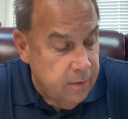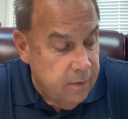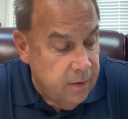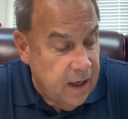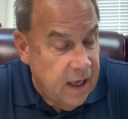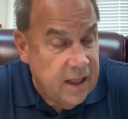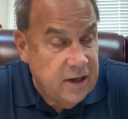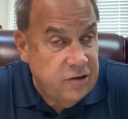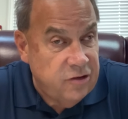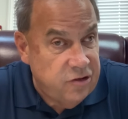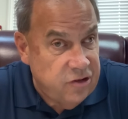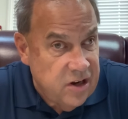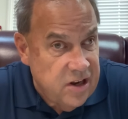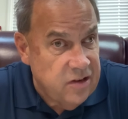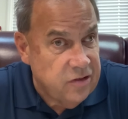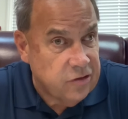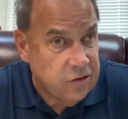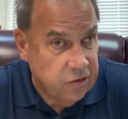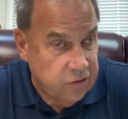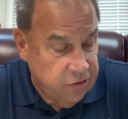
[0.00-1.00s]
And
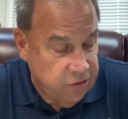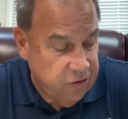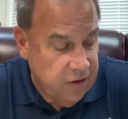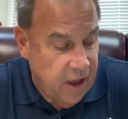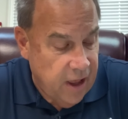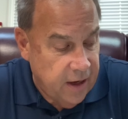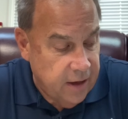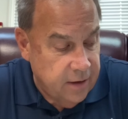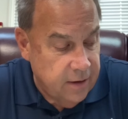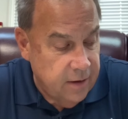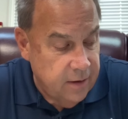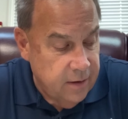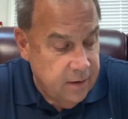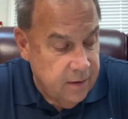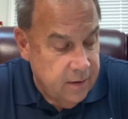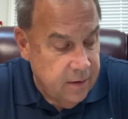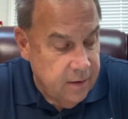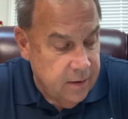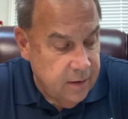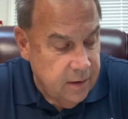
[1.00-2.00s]
Jesus said,
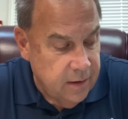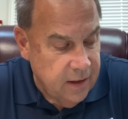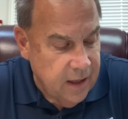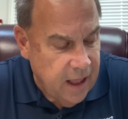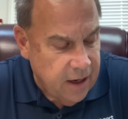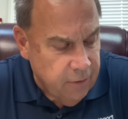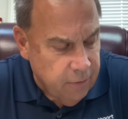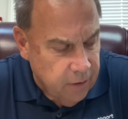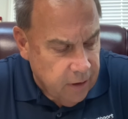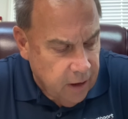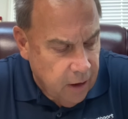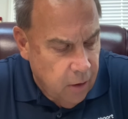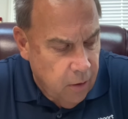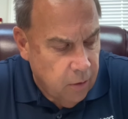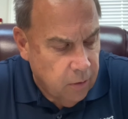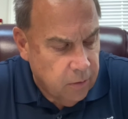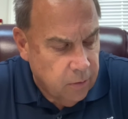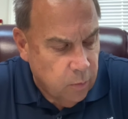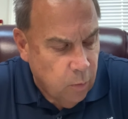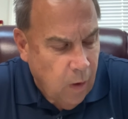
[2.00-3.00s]
'Let her
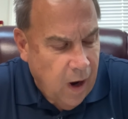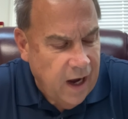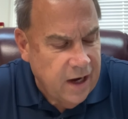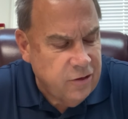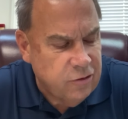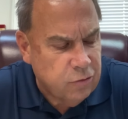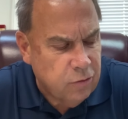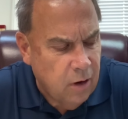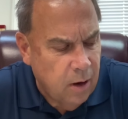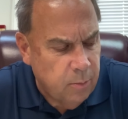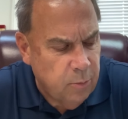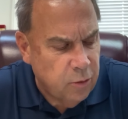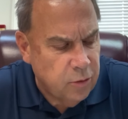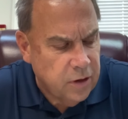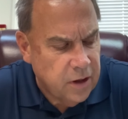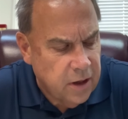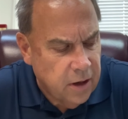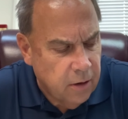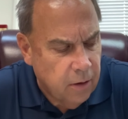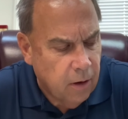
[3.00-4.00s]
alone. Why trouble
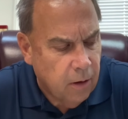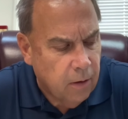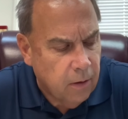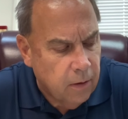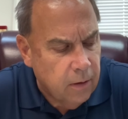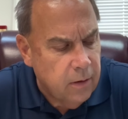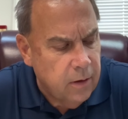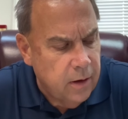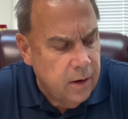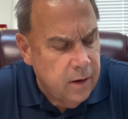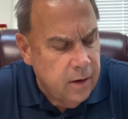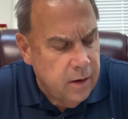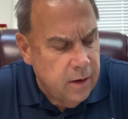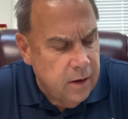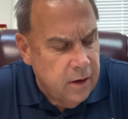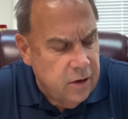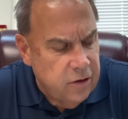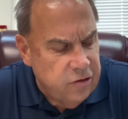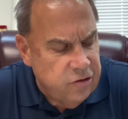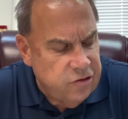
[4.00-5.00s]
ye her?
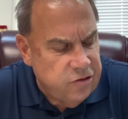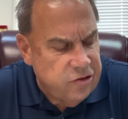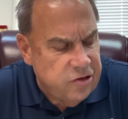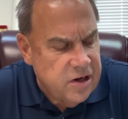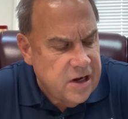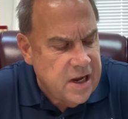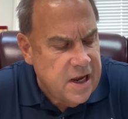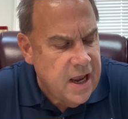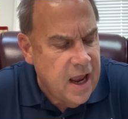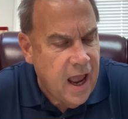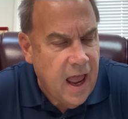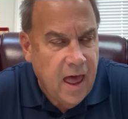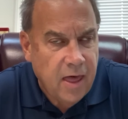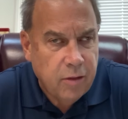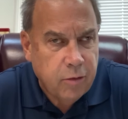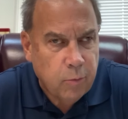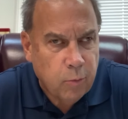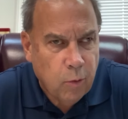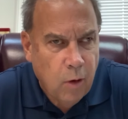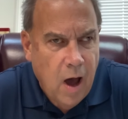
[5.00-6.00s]
She
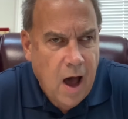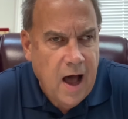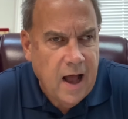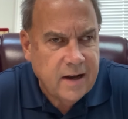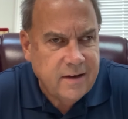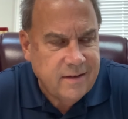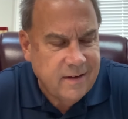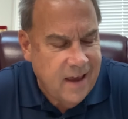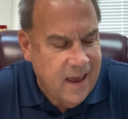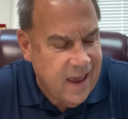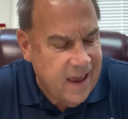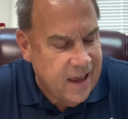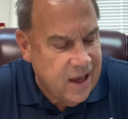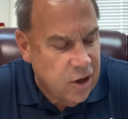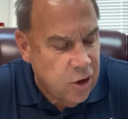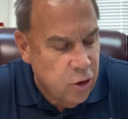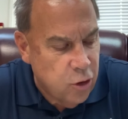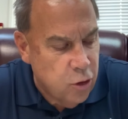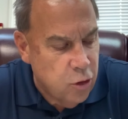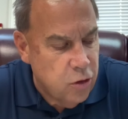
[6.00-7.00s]
hath wrought a
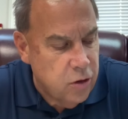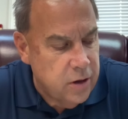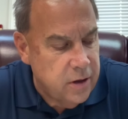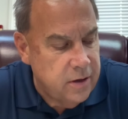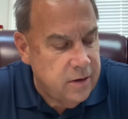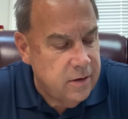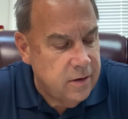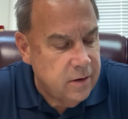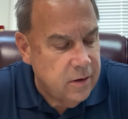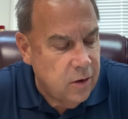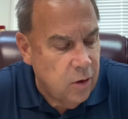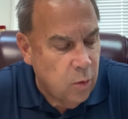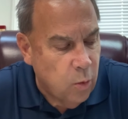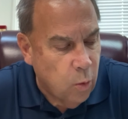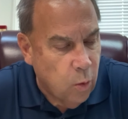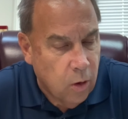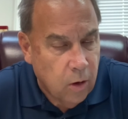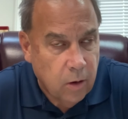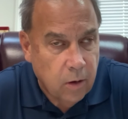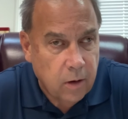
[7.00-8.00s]
good
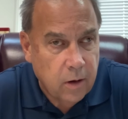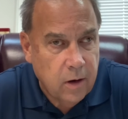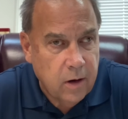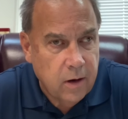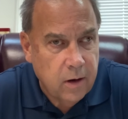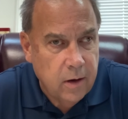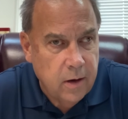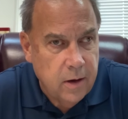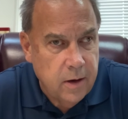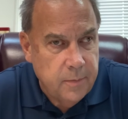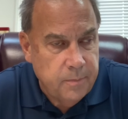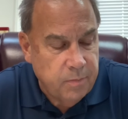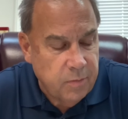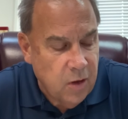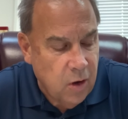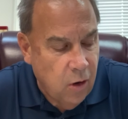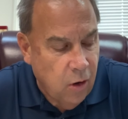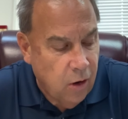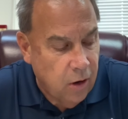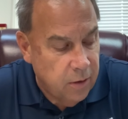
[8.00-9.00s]
work
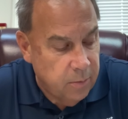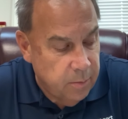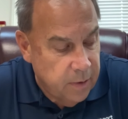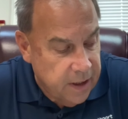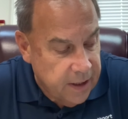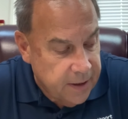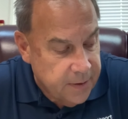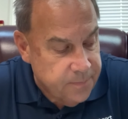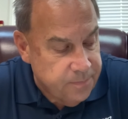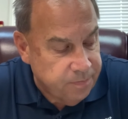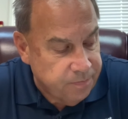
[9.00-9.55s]
on me.